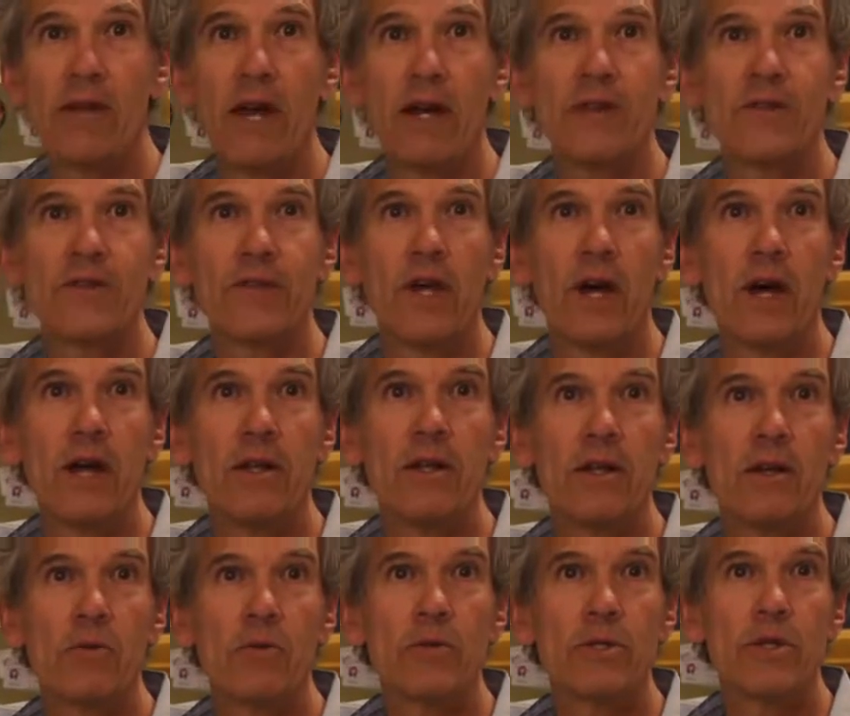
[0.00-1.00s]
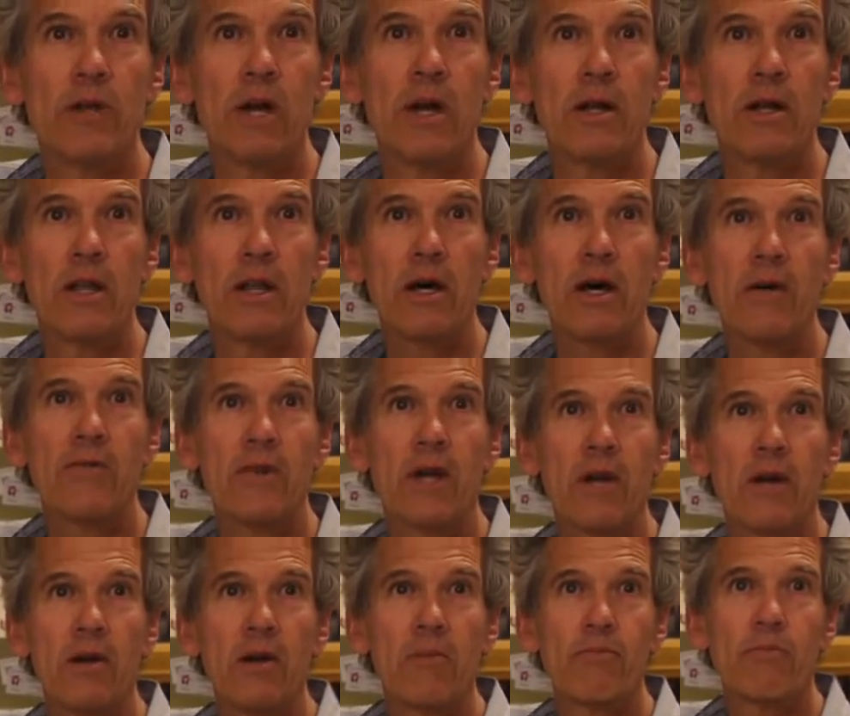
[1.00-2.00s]
outside, which I loved. I
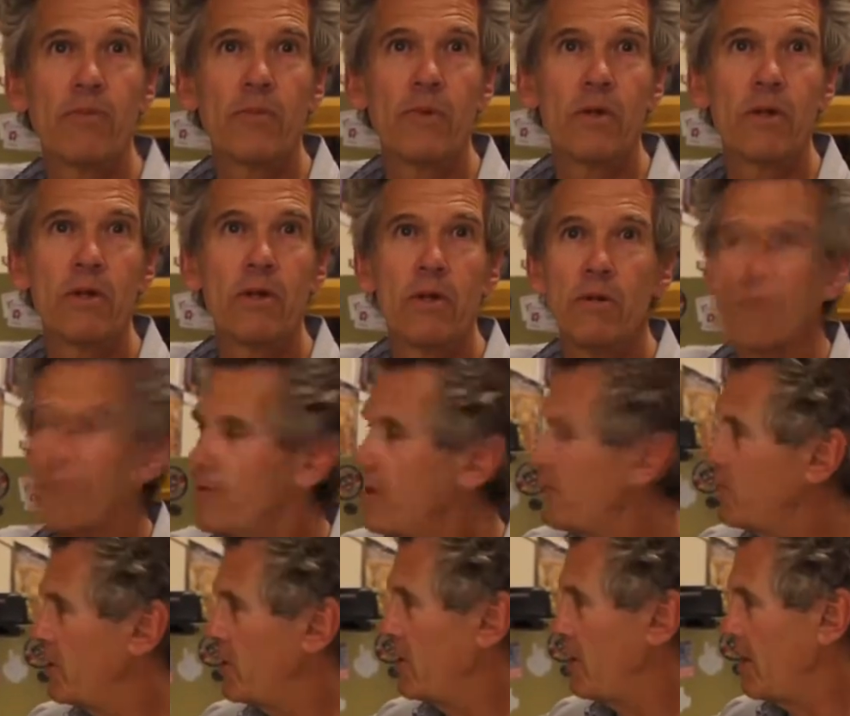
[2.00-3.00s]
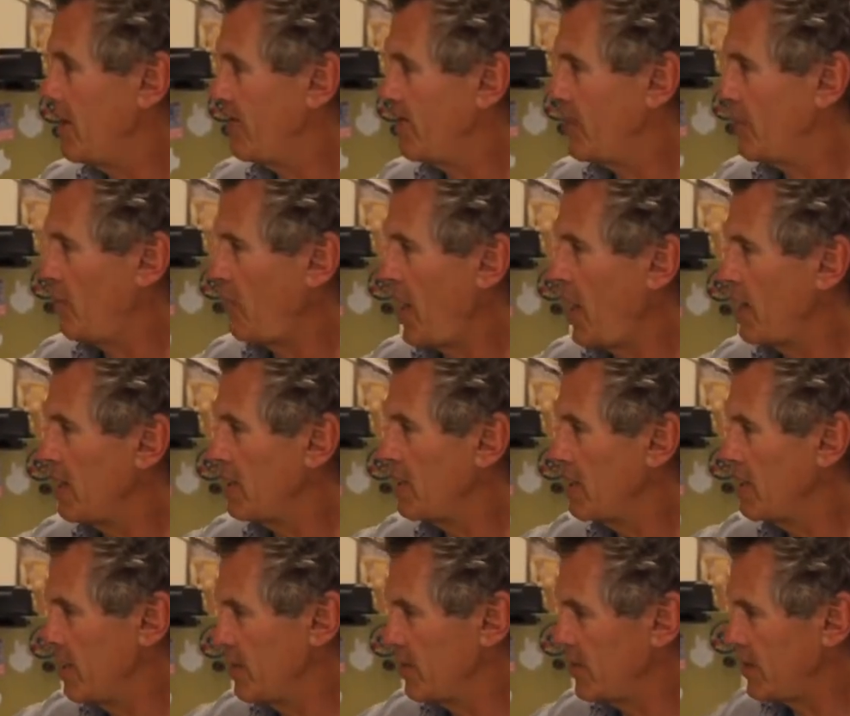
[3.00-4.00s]
ripped it off the pallet
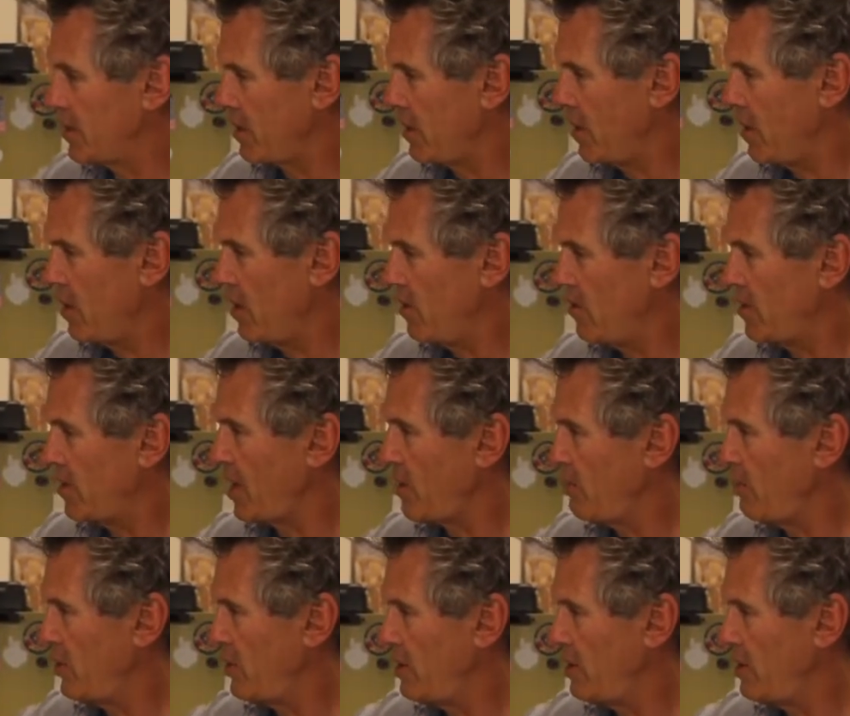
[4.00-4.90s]
years ago and I put